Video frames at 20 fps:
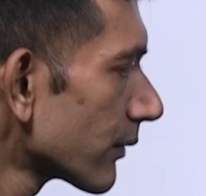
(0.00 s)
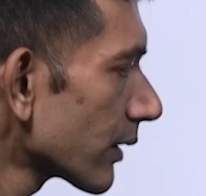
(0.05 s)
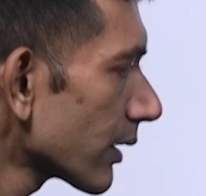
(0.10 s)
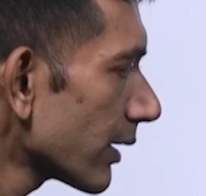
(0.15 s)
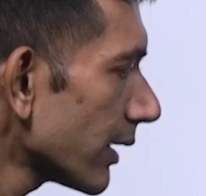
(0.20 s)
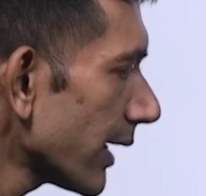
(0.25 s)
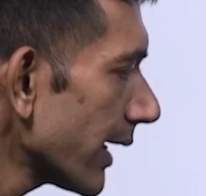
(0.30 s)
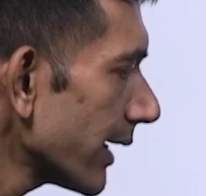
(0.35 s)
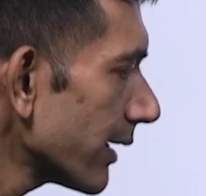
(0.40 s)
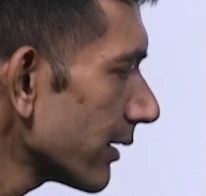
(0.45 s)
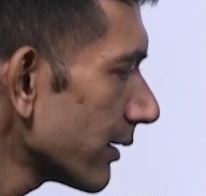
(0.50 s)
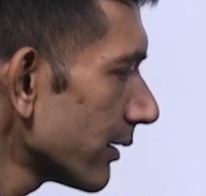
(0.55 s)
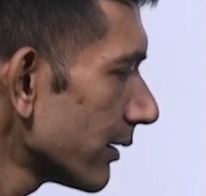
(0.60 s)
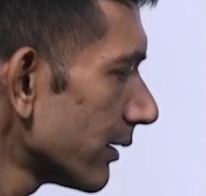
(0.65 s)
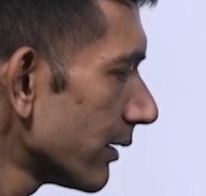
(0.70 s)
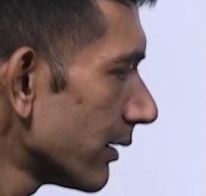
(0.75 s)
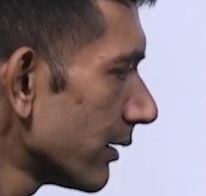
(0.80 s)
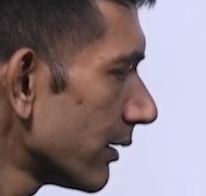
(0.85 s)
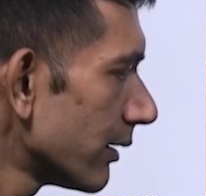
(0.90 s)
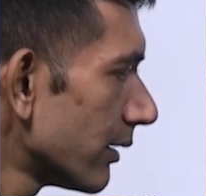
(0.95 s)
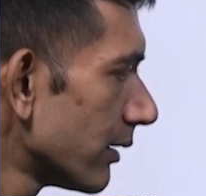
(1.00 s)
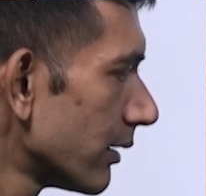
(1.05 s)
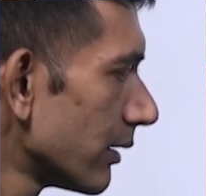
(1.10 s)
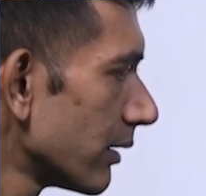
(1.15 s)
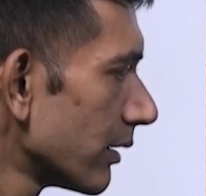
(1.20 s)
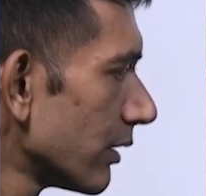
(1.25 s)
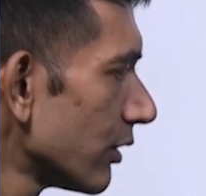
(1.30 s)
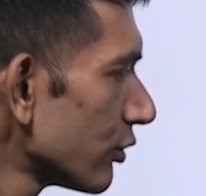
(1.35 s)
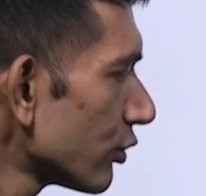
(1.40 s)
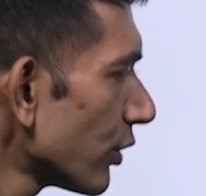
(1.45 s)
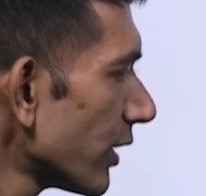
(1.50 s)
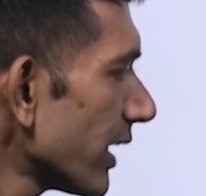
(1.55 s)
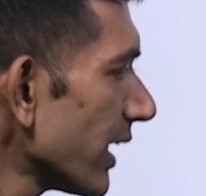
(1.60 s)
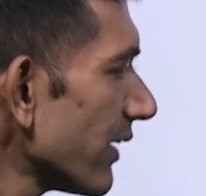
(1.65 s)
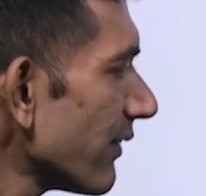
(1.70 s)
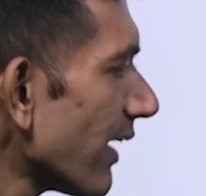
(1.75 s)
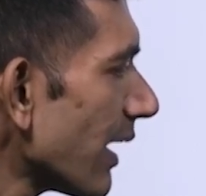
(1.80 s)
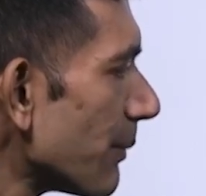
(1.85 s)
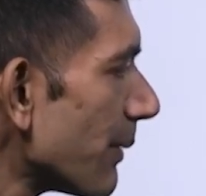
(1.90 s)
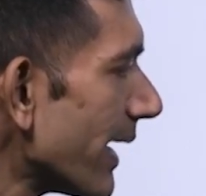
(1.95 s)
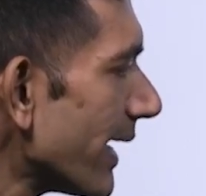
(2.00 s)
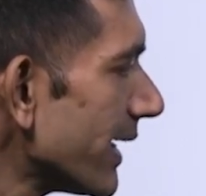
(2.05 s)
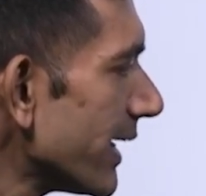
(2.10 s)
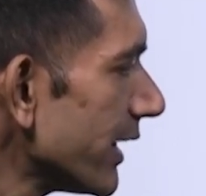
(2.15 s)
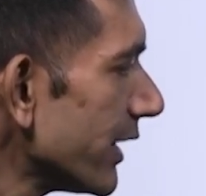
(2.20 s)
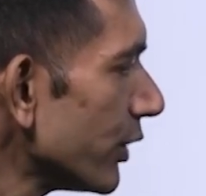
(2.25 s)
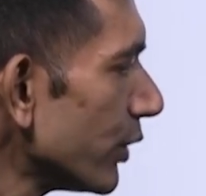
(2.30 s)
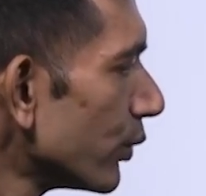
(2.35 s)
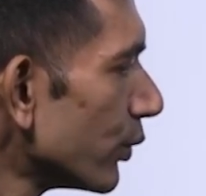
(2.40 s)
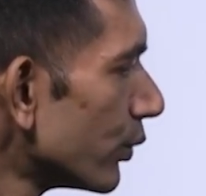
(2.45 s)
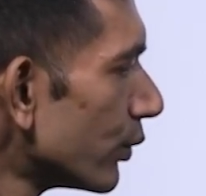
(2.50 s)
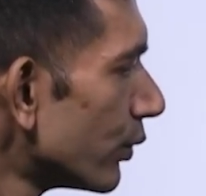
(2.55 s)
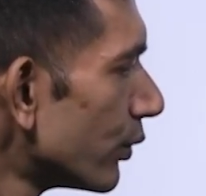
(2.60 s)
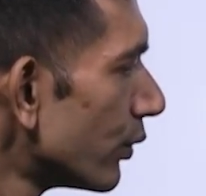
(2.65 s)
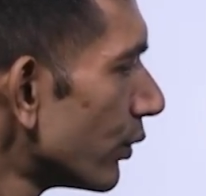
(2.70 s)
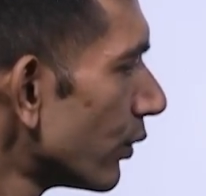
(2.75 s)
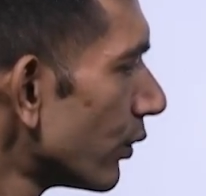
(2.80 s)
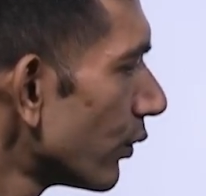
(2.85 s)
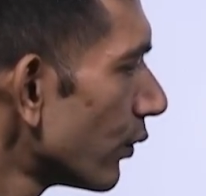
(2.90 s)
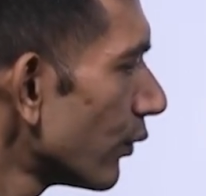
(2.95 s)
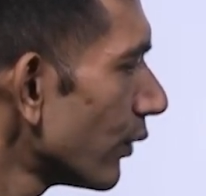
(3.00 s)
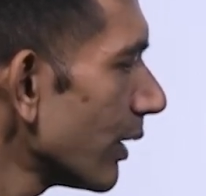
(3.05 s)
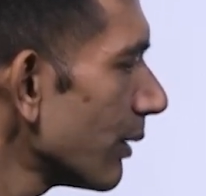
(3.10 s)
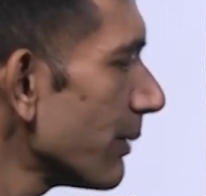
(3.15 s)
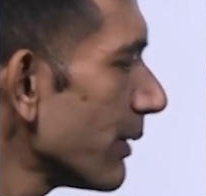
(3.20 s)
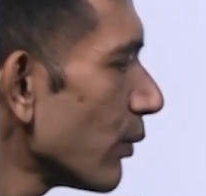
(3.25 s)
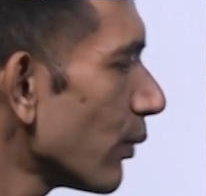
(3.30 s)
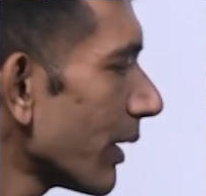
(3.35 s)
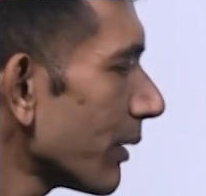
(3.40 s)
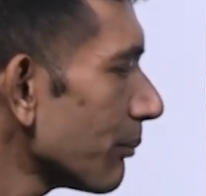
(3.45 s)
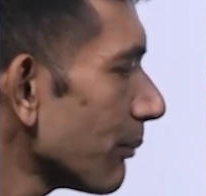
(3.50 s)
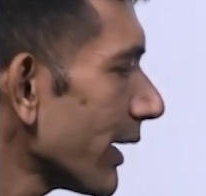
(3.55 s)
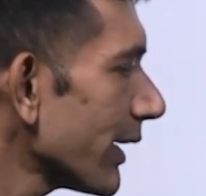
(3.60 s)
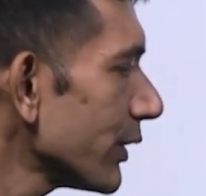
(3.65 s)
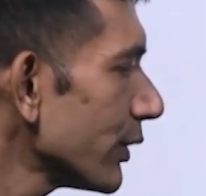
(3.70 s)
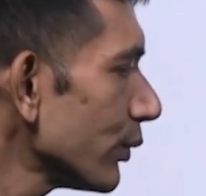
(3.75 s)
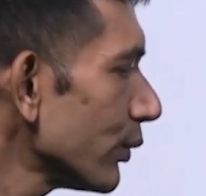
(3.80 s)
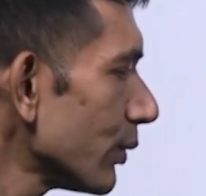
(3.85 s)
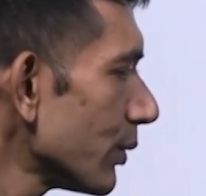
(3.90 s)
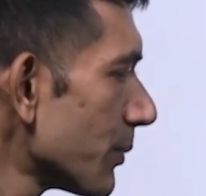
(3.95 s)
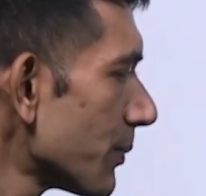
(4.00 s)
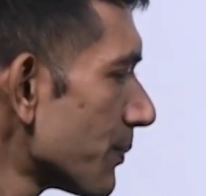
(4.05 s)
correct? So dy by du will be 1 by u.